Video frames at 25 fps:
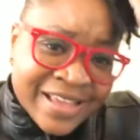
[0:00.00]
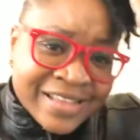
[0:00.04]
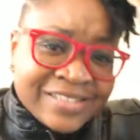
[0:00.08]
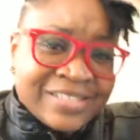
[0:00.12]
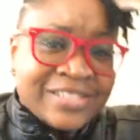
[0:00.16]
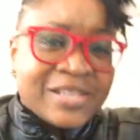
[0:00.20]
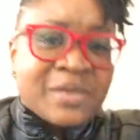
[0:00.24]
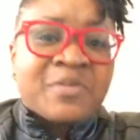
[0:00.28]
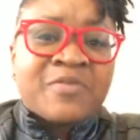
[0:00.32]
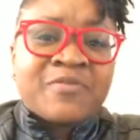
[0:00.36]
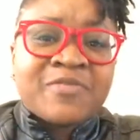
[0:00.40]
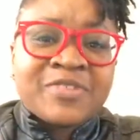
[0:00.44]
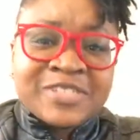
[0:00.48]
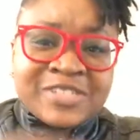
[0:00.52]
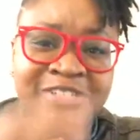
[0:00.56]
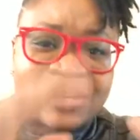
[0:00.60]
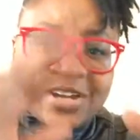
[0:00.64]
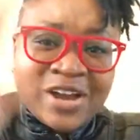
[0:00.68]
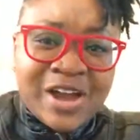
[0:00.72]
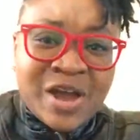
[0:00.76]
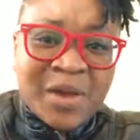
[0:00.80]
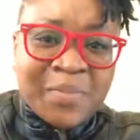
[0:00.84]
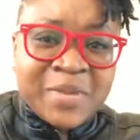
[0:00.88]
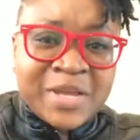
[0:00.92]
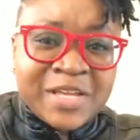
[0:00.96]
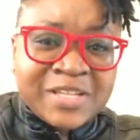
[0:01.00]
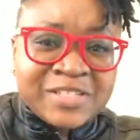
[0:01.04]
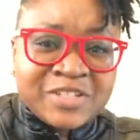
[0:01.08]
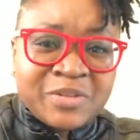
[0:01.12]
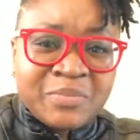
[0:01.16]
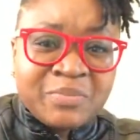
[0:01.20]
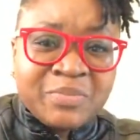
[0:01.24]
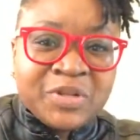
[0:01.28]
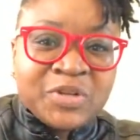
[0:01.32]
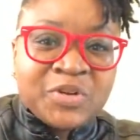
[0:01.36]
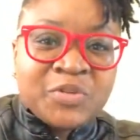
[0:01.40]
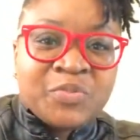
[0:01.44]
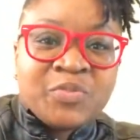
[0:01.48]
Some of us are coming into
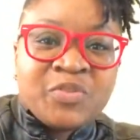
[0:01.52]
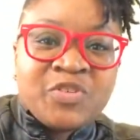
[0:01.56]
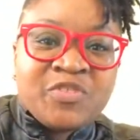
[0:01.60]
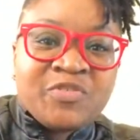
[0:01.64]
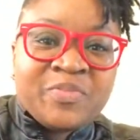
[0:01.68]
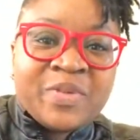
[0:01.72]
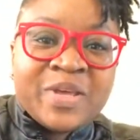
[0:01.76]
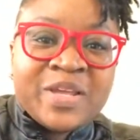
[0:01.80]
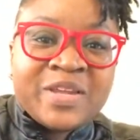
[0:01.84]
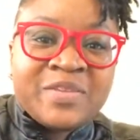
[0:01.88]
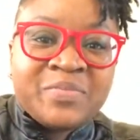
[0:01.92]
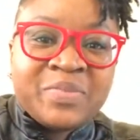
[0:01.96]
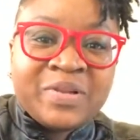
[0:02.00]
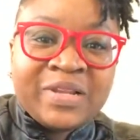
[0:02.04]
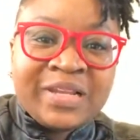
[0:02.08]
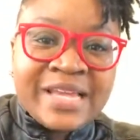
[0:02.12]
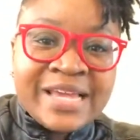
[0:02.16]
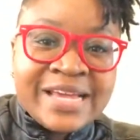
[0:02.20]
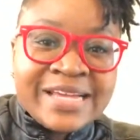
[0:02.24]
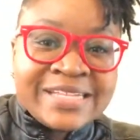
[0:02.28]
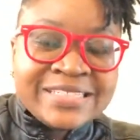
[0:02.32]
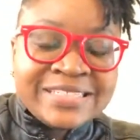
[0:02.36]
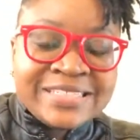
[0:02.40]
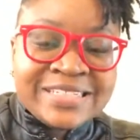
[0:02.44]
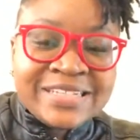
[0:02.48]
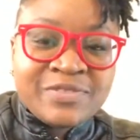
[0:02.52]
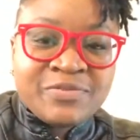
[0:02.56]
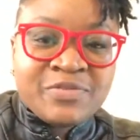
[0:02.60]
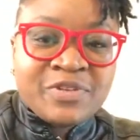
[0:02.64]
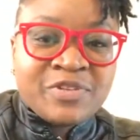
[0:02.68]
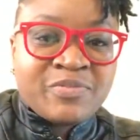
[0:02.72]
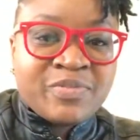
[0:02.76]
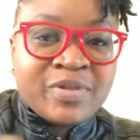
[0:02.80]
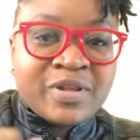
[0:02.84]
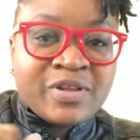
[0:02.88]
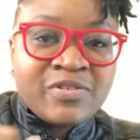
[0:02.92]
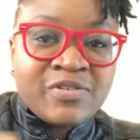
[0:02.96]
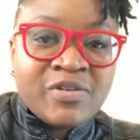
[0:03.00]
bloom. We've been planted,
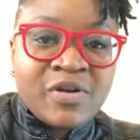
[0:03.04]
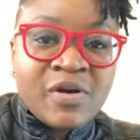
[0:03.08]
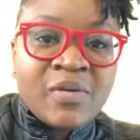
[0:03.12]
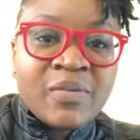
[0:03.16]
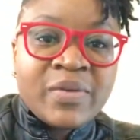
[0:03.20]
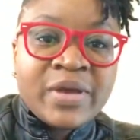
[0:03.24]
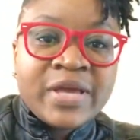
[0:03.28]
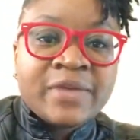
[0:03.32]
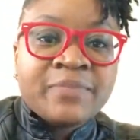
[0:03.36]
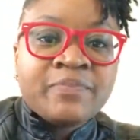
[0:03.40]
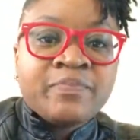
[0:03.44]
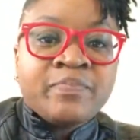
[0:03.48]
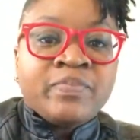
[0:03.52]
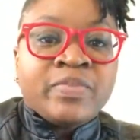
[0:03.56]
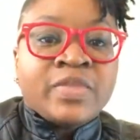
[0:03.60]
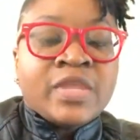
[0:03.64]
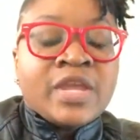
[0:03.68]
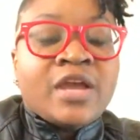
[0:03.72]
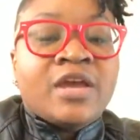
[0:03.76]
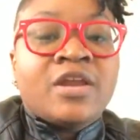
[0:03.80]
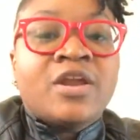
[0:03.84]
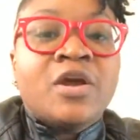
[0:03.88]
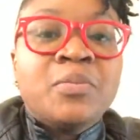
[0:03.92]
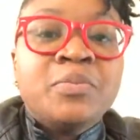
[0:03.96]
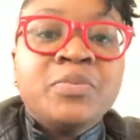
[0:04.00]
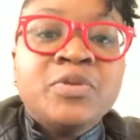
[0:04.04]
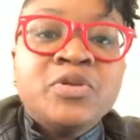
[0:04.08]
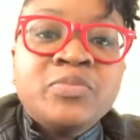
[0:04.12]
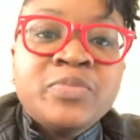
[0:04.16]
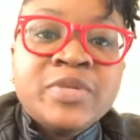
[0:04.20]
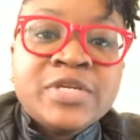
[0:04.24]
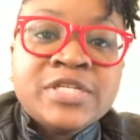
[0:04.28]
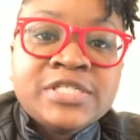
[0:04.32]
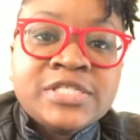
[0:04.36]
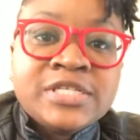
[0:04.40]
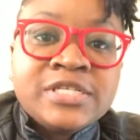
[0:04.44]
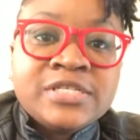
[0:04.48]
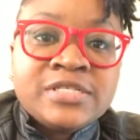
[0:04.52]
we've been growing, and our
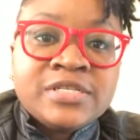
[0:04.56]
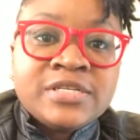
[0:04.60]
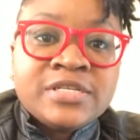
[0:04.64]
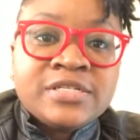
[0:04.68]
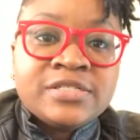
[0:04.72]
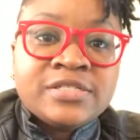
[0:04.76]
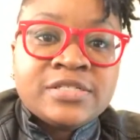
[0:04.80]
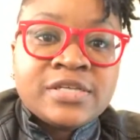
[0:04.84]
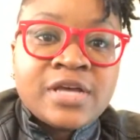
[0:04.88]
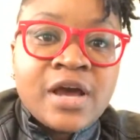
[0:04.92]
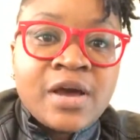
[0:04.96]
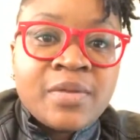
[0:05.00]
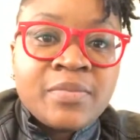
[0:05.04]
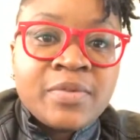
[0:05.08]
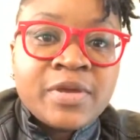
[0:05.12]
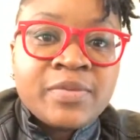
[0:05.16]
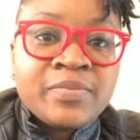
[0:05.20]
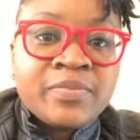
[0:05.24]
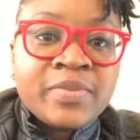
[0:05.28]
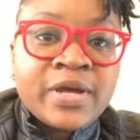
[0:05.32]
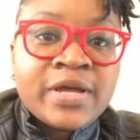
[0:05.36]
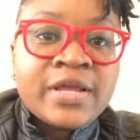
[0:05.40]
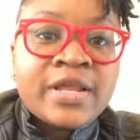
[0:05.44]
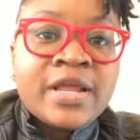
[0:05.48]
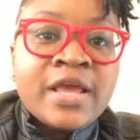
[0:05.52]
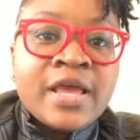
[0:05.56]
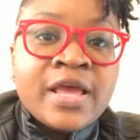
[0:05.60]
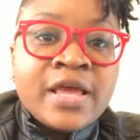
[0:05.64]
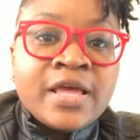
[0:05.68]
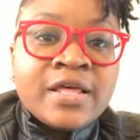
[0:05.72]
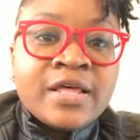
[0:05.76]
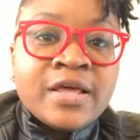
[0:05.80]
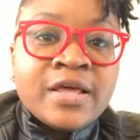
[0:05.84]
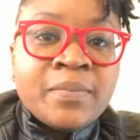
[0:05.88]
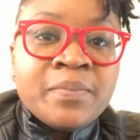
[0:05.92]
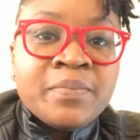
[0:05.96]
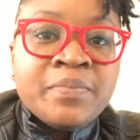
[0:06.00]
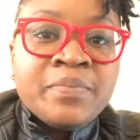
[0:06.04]
blooming season is coming. But
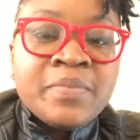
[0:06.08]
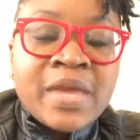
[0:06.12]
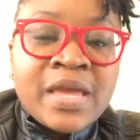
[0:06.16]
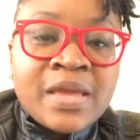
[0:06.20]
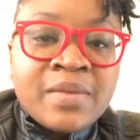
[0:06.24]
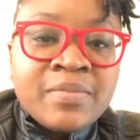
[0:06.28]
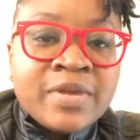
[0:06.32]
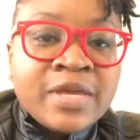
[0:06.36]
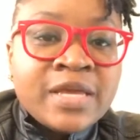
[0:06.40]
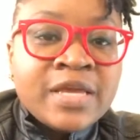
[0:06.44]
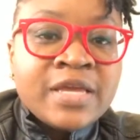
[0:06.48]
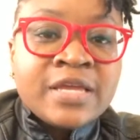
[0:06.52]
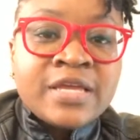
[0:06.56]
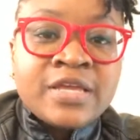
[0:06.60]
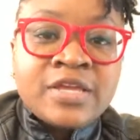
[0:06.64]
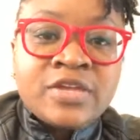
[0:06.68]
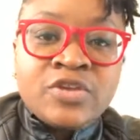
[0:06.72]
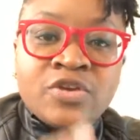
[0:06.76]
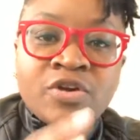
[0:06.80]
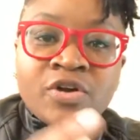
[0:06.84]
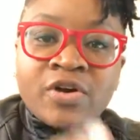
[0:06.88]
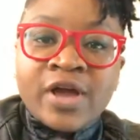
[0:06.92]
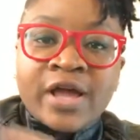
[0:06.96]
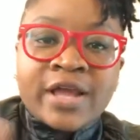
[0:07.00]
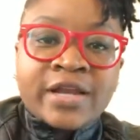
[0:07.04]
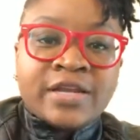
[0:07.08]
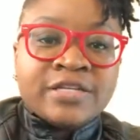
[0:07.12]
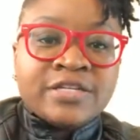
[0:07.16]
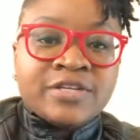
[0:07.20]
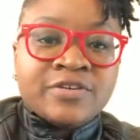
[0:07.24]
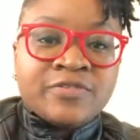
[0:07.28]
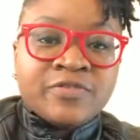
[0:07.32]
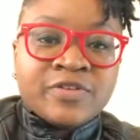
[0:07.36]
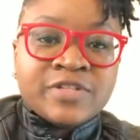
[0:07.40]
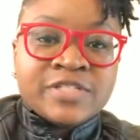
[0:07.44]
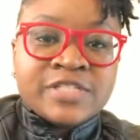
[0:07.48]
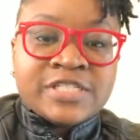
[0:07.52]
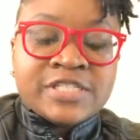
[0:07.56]
maybe you're at a
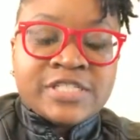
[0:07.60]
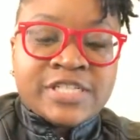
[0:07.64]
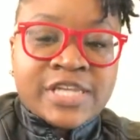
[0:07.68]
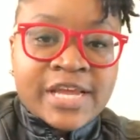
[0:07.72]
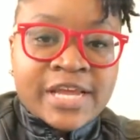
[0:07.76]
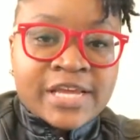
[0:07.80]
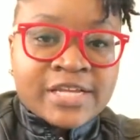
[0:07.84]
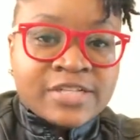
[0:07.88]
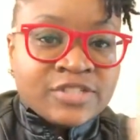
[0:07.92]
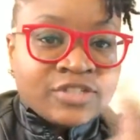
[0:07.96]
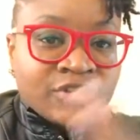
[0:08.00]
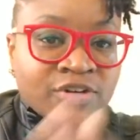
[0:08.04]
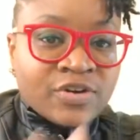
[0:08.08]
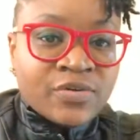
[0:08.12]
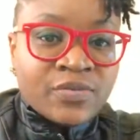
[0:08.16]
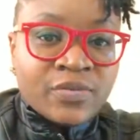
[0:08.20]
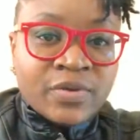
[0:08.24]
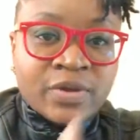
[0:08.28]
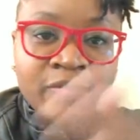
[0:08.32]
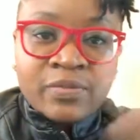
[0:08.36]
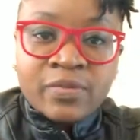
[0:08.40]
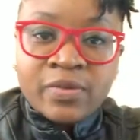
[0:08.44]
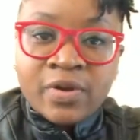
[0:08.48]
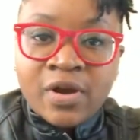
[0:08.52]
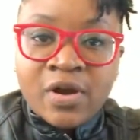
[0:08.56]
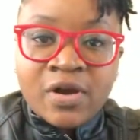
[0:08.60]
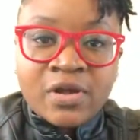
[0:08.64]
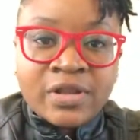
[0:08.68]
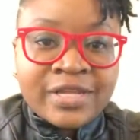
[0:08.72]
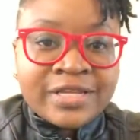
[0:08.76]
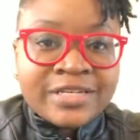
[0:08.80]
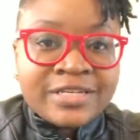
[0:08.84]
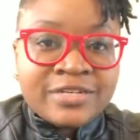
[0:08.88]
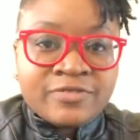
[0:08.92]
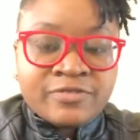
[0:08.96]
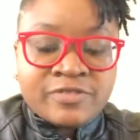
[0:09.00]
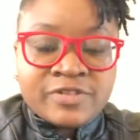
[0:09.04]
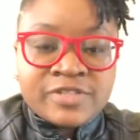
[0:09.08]
different stage. We're all
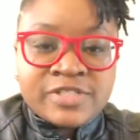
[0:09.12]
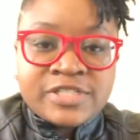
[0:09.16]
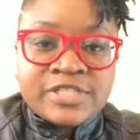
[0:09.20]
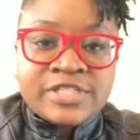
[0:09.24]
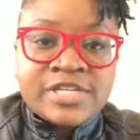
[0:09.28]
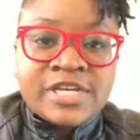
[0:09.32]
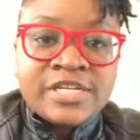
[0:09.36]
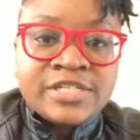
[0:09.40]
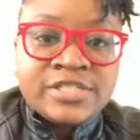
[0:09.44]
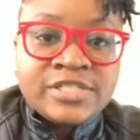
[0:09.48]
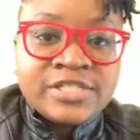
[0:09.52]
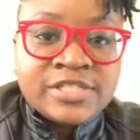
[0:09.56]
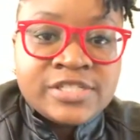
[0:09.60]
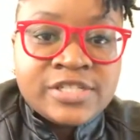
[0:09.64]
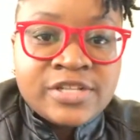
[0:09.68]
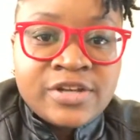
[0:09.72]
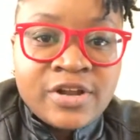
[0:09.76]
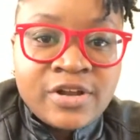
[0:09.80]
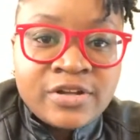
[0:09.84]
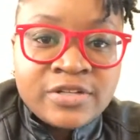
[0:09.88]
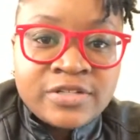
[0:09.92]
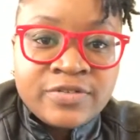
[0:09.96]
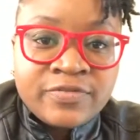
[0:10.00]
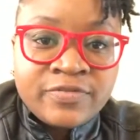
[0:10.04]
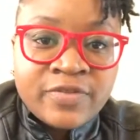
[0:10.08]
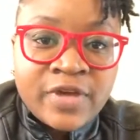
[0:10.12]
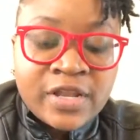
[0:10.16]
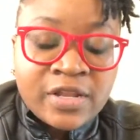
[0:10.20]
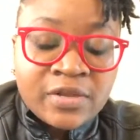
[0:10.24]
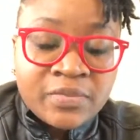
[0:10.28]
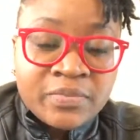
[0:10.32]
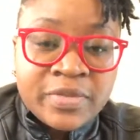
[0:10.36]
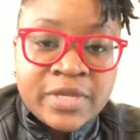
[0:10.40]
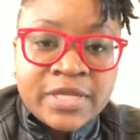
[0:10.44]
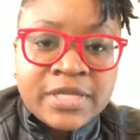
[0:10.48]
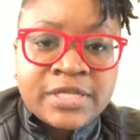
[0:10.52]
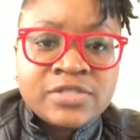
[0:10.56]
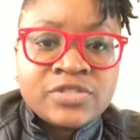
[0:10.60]
at different stages in our
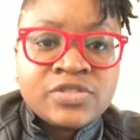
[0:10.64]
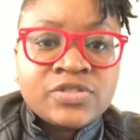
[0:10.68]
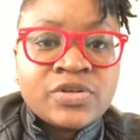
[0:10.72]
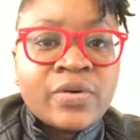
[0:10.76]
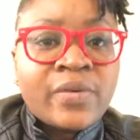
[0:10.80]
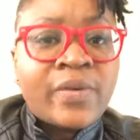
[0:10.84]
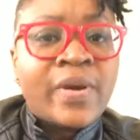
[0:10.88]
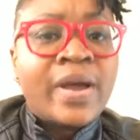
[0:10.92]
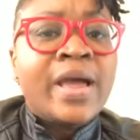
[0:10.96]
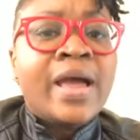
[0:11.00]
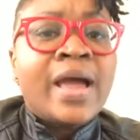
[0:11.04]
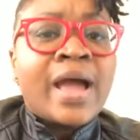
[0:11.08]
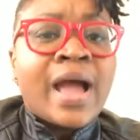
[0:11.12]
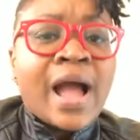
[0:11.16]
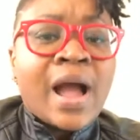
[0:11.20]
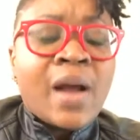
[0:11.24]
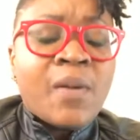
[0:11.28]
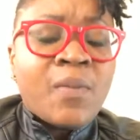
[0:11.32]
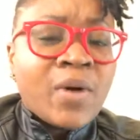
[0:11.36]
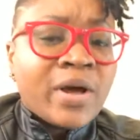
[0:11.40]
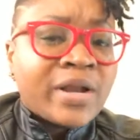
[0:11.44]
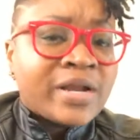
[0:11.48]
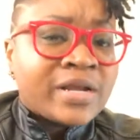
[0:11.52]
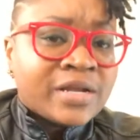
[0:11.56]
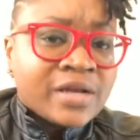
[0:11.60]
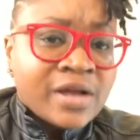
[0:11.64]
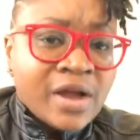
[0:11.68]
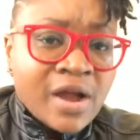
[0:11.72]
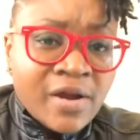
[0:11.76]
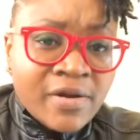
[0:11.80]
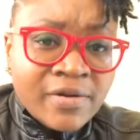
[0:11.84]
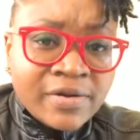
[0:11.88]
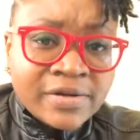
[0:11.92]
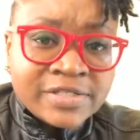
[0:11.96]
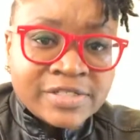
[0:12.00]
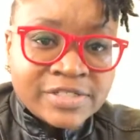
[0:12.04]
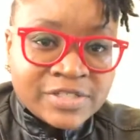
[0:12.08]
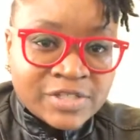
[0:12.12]
development. And so I want to
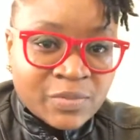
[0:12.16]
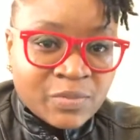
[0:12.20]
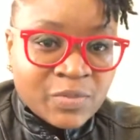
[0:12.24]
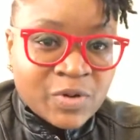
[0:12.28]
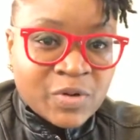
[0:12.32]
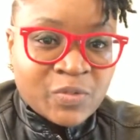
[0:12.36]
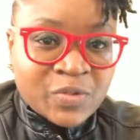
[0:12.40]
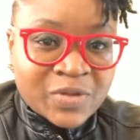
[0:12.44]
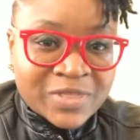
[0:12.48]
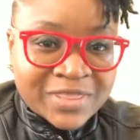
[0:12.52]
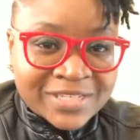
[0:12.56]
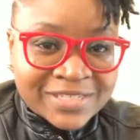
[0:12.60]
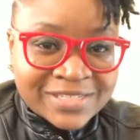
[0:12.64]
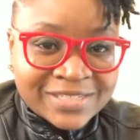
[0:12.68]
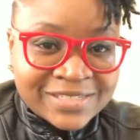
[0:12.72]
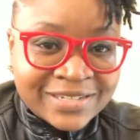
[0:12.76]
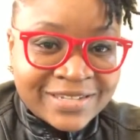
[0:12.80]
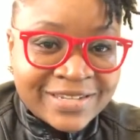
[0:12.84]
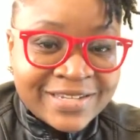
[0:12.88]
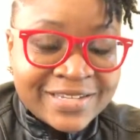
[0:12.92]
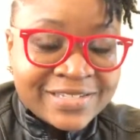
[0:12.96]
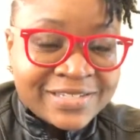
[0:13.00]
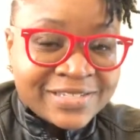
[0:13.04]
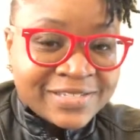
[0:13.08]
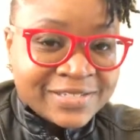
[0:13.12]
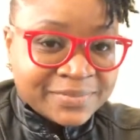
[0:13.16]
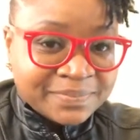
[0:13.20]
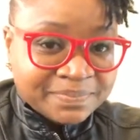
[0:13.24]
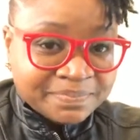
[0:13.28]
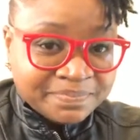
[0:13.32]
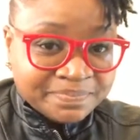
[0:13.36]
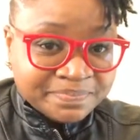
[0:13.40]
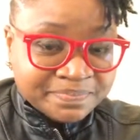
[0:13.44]
encourage someone with this list.